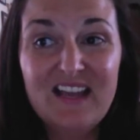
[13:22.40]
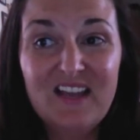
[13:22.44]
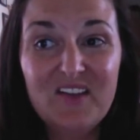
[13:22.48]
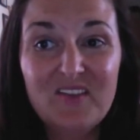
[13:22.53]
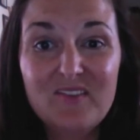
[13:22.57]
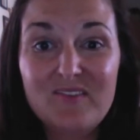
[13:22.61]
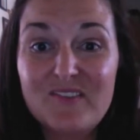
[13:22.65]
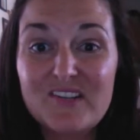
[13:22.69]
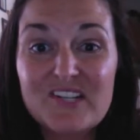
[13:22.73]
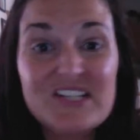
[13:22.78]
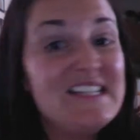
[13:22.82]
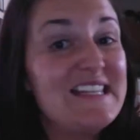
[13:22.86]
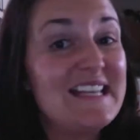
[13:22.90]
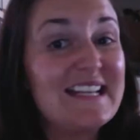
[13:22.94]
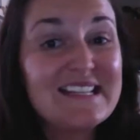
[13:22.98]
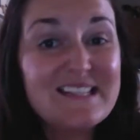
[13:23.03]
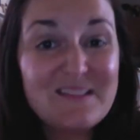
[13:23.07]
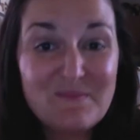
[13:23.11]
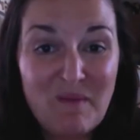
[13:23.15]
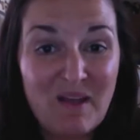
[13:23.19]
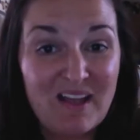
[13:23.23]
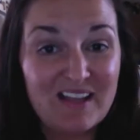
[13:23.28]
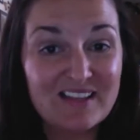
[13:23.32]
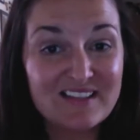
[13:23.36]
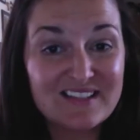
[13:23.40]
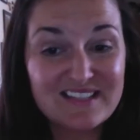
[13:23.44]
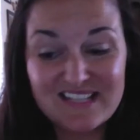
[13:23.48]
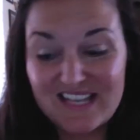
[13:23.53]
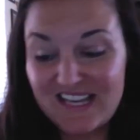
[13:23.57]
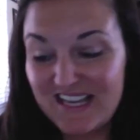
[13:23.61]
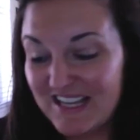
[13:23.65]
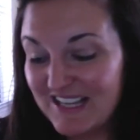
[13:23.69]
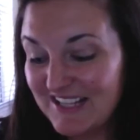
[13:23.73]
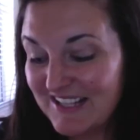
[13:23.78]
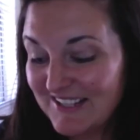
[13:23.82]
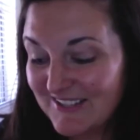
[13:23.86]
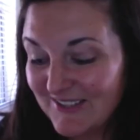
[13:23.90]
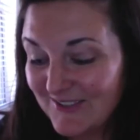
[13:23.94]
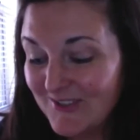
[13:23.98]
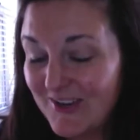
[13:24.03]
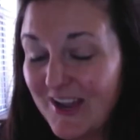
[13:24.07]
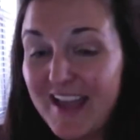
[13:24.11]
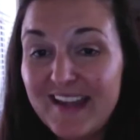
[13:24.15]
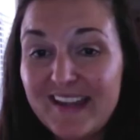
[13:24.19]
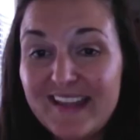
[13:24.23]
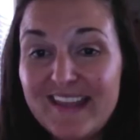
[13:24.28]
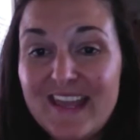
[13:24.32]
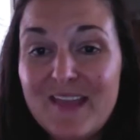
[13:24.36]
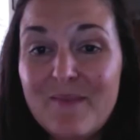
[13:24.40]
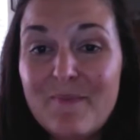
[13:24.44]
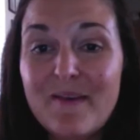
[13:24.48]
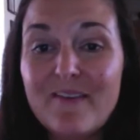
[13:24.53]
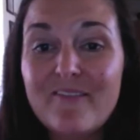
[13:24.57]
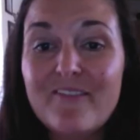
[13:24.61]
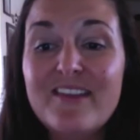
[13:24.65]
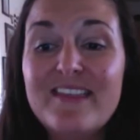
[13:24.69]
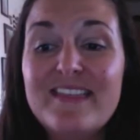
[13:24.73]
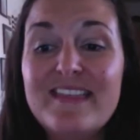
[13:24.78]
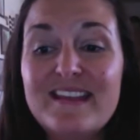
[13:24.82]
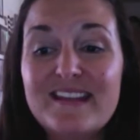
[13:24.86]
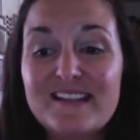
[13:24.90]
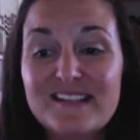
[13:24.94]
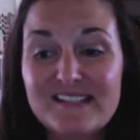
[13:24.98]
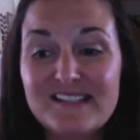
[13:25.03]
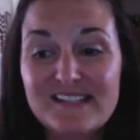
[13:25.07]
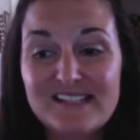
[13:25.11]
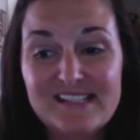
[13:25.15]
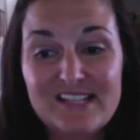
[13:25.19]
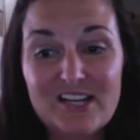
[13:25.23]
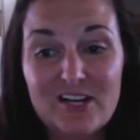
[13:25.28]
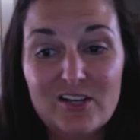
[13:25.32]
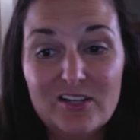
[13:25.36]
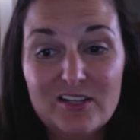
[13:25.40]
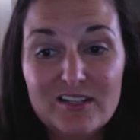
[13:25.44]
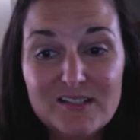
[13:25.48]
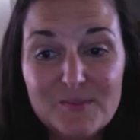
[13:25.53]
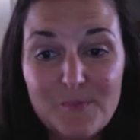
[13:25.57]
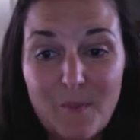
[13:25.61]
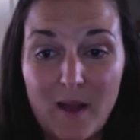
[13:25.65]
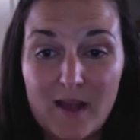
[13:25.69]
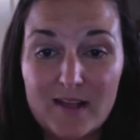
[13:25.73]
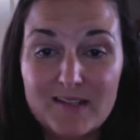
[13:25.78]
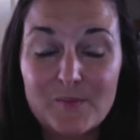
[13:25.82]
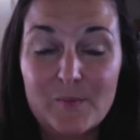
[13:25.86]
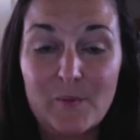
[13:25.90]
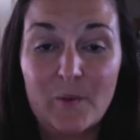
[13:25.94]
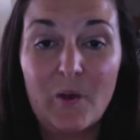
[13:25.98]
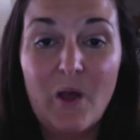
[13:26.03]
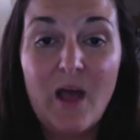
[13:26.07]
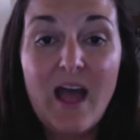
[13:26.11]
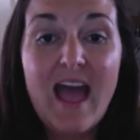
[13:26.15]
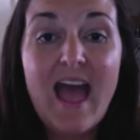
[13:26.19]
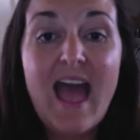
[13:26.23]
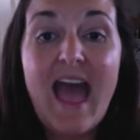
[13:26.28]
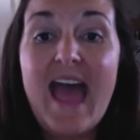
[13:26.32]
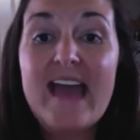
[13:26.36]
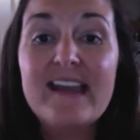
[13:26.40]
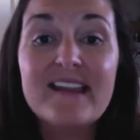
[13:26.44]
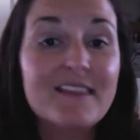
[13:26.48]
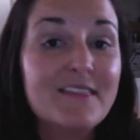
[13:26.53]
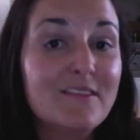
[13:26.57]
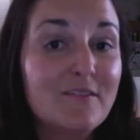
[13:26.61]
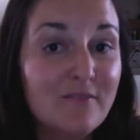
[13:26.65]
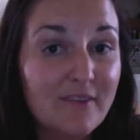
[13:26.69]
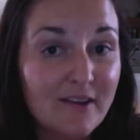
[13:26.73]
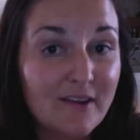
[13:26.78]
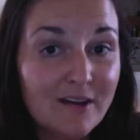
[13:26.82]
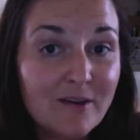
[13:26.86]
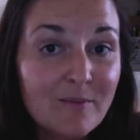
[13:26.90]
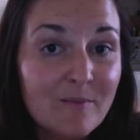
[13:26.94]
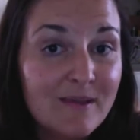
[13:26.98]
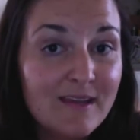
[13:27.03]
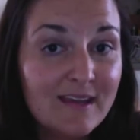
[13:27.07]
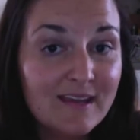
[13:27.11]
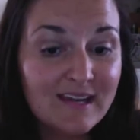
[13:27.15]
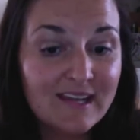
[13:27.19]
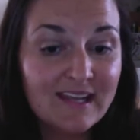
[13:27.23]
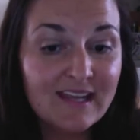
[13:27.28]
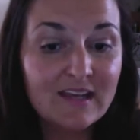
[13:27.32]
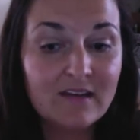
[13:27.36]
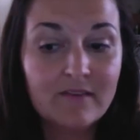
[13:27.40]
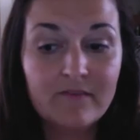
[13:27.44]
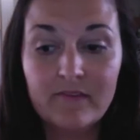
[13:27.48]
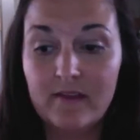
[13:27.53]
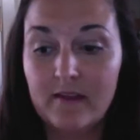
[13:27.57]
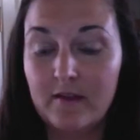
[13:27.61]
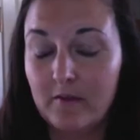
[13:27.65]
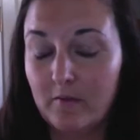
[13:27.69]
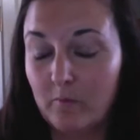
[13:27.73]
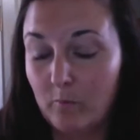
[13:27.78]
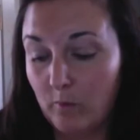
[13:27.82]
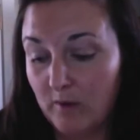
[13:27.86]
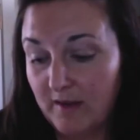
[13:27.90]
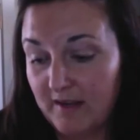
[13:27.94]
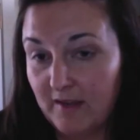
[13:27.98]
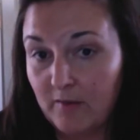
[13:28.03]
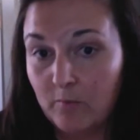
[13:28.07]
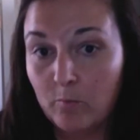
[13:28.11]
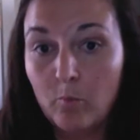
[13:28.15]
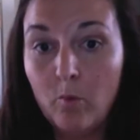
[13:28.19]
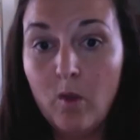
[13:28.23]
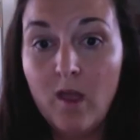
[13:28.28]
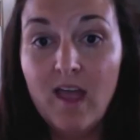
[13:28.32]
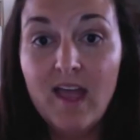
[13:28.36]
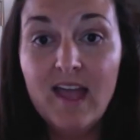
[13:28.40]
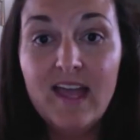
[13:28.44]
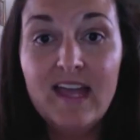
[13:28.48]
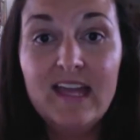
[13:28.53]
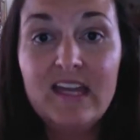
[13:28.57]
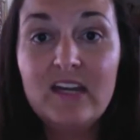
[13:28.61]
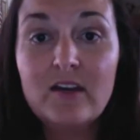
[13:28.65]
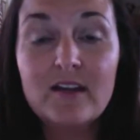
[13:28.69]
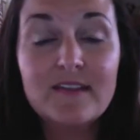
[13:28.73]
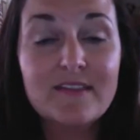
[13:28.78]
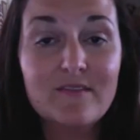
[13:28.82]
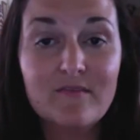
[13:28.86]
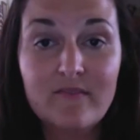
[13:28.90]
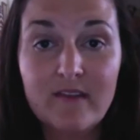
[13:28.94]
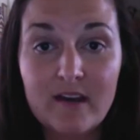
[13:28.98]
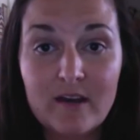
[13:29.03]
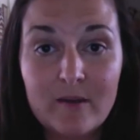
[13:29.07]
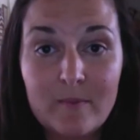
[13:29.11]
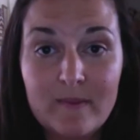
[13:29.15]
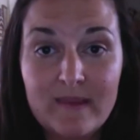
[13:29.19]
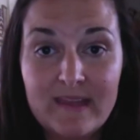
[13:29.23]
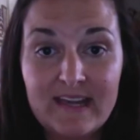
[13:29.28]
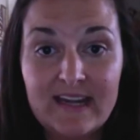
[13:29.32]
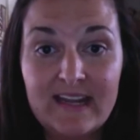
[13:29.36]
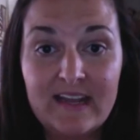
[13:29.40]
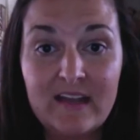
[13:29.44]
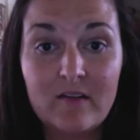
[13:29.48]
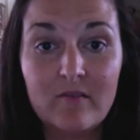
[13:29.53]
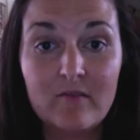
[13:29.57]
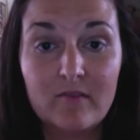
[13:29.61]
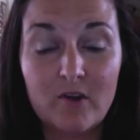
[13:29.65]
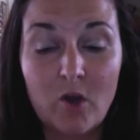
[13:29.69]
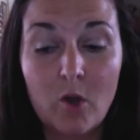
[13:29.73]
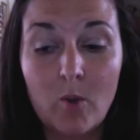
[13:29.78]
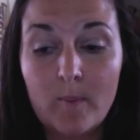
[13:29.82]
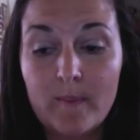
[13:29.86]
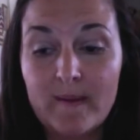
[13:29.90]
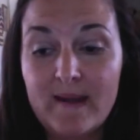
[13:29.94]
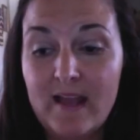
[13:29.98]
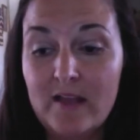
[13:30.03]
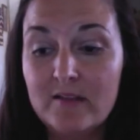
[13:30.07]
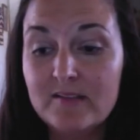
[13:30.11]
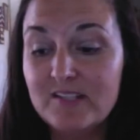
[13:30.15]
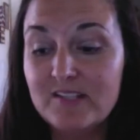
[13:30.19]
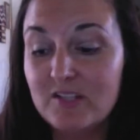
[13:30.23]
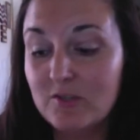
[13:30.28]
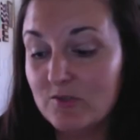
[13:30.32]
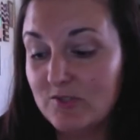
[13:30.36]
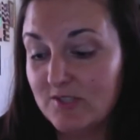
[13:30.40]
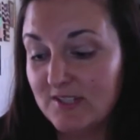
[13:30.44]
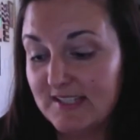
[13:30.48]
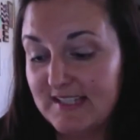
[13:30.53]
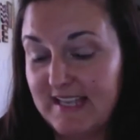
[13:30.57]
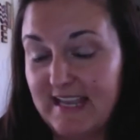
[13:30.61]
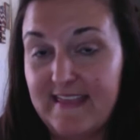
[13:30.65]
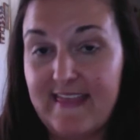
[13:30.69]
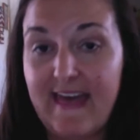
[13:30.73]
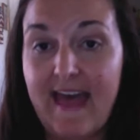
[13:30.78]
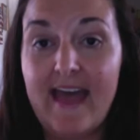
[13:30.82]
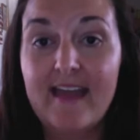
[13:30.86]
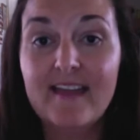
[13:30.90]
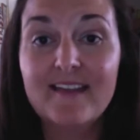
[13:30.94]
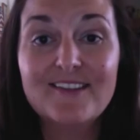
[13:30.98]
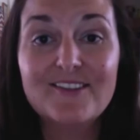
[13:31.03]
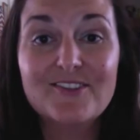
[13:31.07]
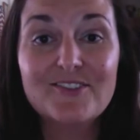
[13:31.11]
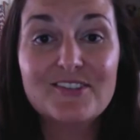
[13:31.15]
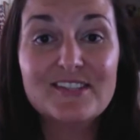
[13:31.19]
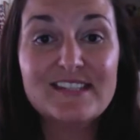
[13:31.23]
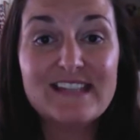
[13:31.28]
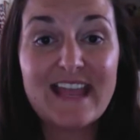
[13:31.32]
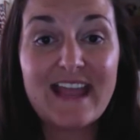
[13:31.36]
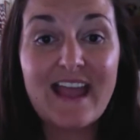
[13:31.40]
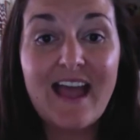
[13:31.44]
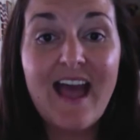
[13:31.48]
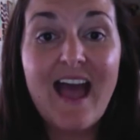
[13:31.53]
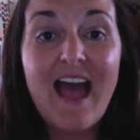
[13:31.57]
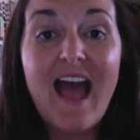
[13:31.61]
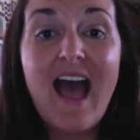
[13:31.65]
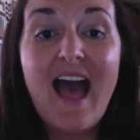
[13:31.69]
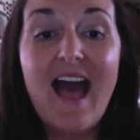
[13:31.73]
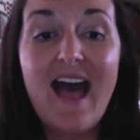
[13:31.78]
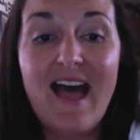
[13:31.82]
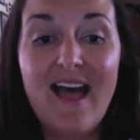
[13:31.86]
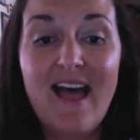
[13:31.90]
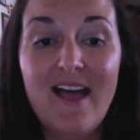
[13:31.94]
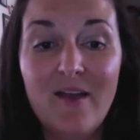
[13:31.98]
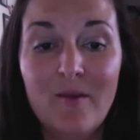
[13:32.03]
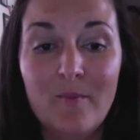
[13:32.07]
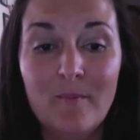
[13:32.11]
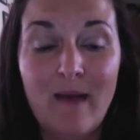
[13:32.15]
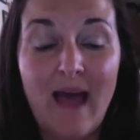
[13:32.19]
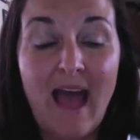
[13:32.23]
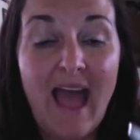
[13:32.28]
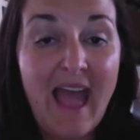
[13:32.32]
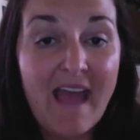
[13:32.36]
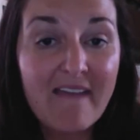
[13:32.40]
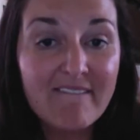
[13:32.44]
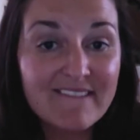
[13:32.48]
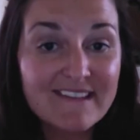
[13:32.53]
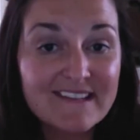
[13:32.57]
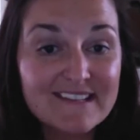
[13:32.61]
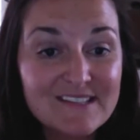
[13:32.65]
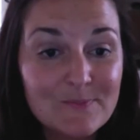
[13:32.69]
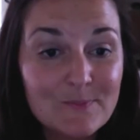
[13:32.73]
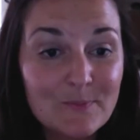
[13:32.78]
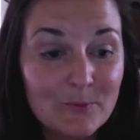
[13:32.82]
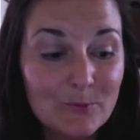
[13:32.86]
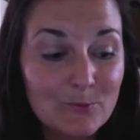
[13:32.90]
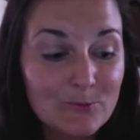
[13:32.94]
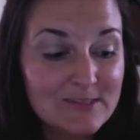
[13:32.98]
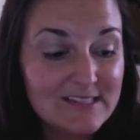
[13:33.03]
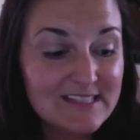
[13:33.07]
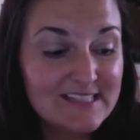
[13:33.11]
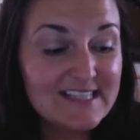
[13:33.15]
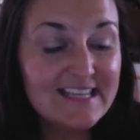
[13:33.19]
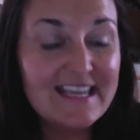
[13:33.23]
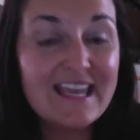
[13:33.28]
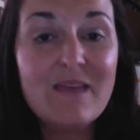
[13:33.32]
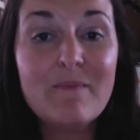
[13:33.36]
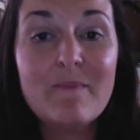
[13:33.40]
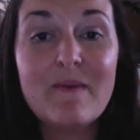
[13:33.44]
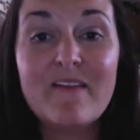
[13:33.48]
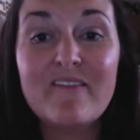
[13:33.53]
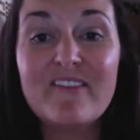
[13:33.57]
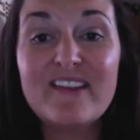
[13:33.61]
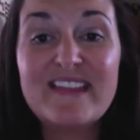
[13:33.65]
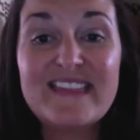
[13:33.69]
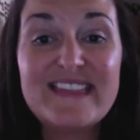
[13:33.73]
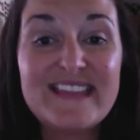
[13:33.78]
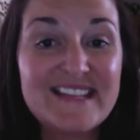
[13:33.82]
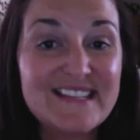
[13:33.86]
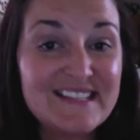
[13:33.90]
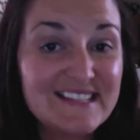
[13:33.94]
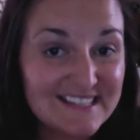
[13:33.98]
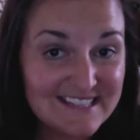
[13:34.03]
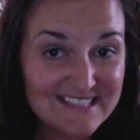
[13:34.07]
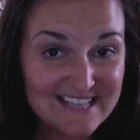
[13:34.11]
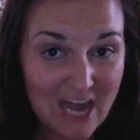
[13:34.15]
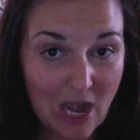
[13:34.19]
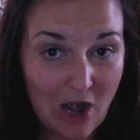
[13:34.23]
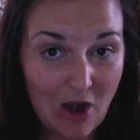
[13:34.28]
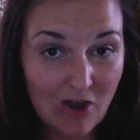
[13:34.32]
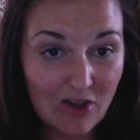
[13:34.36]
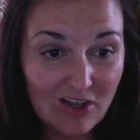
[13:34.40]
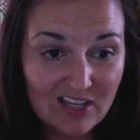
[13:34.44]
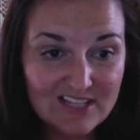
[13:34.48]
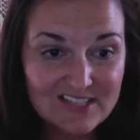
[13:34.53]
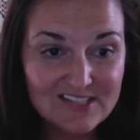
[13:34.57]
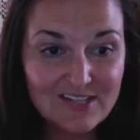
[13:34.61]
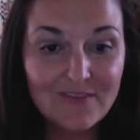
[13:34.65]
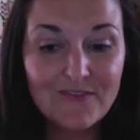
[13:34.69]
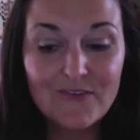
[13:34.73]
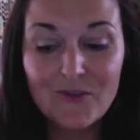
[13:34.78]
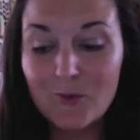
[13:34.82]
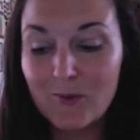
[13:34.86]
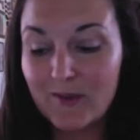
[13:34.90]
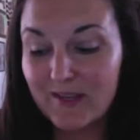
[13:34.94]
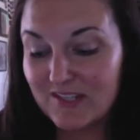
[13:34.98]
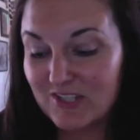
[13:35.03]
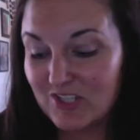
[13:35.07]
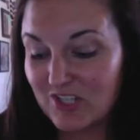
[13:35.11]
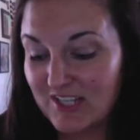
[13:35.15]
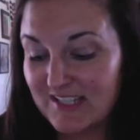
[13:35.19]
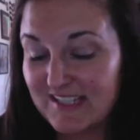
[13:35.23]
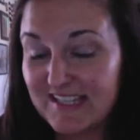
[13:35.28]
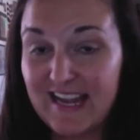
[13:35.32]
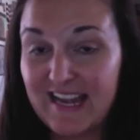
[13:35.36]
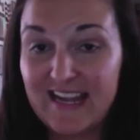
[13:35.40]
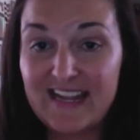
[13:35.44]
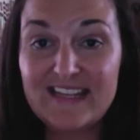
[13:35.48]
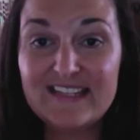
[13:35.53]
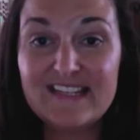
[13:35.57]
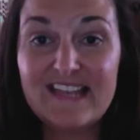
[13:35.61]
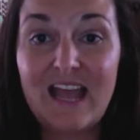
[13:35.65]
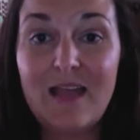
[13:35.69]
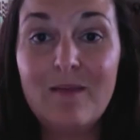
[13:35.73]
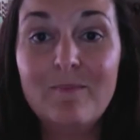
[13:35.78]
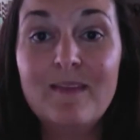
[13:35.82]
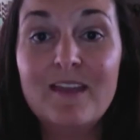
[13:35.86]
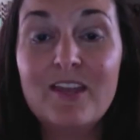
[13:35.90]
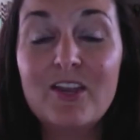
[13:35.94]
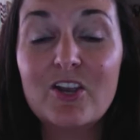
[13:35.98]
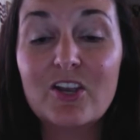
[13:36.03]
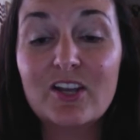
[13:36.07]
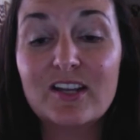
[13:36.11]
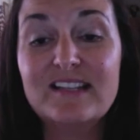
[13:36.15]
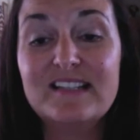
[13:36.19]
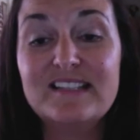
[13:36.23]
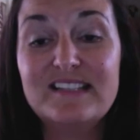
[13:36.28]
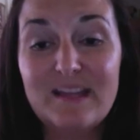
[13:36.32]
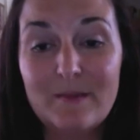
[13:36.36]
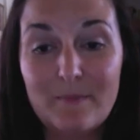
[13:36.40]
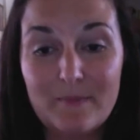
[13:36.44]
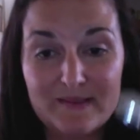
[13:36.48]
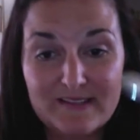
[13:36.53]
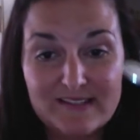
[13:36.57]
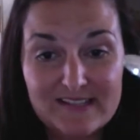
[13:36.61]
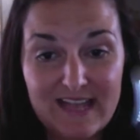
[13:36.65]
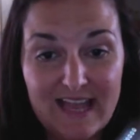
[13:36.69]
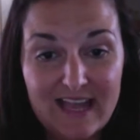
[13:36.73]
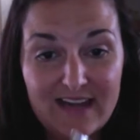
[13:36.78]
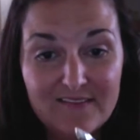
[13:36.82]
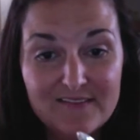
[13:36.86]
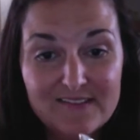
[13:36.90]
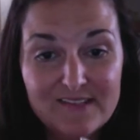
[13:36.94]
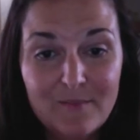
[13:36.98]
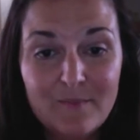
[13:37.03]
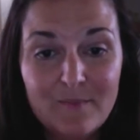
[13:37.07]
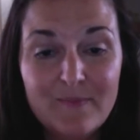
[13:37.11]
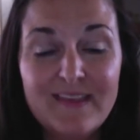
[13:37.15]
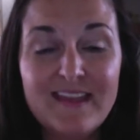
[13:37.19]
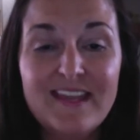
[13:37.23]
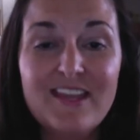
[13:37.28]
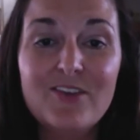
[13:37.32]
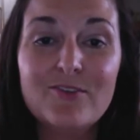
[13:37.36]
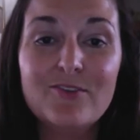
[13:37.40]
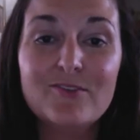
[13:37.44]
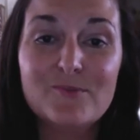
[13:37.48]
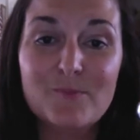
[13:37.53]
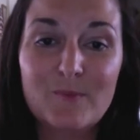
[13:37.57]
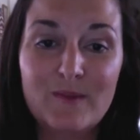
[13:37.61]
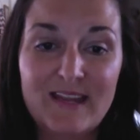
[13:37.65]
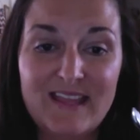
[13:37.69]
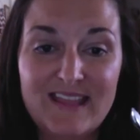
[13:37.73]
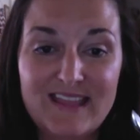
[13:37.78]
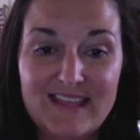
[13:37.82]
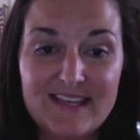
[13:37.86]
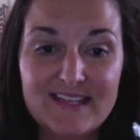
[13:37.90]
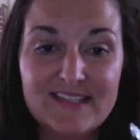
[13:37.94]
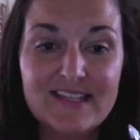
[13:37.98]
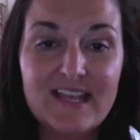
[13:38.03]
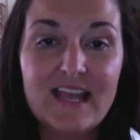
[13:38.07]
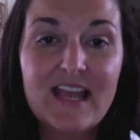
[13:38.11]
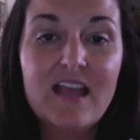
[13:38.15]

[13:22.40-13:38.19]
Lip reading: for 6 months. So try to keep everything as sterile as possible. And at the very beginning of a one-on-one or at the very beginning of an open house, you just say that. You just say, I have these spoons to keep everything sterile. So if you can just, anytime that you're going to dip inside of something, use one of these.